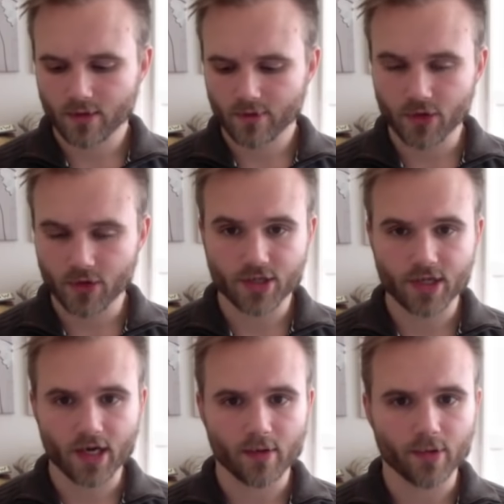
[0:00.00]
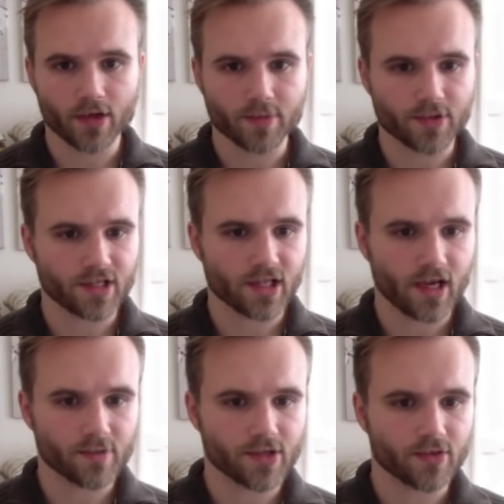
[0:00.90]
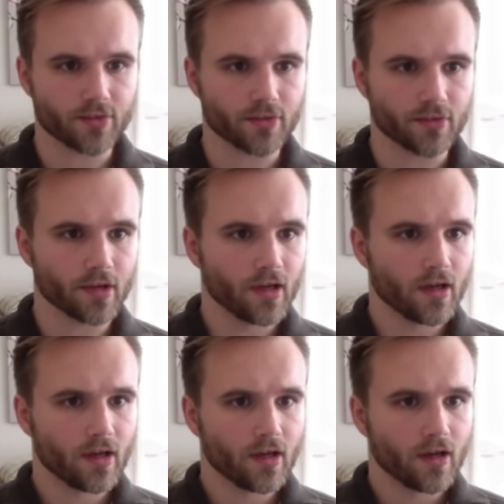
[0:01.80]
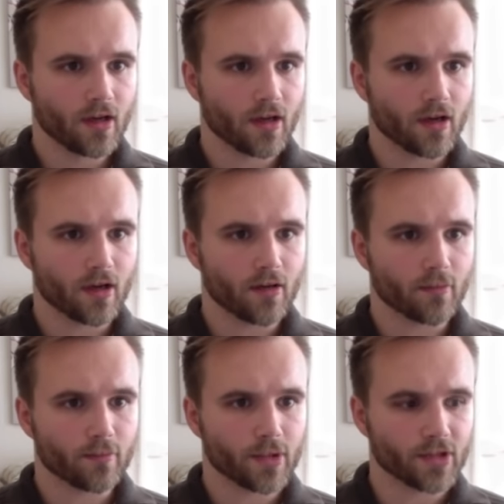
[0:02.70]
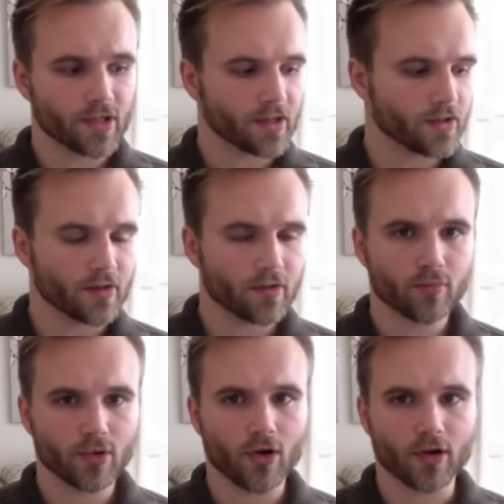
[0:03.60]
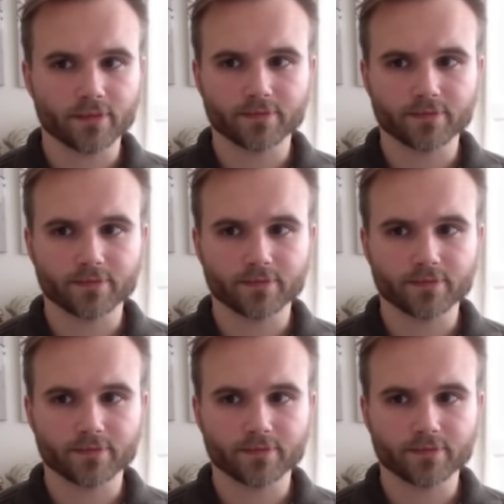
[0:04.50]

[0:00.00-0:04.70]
you just sign up at Osmosis Labs to build out your blog.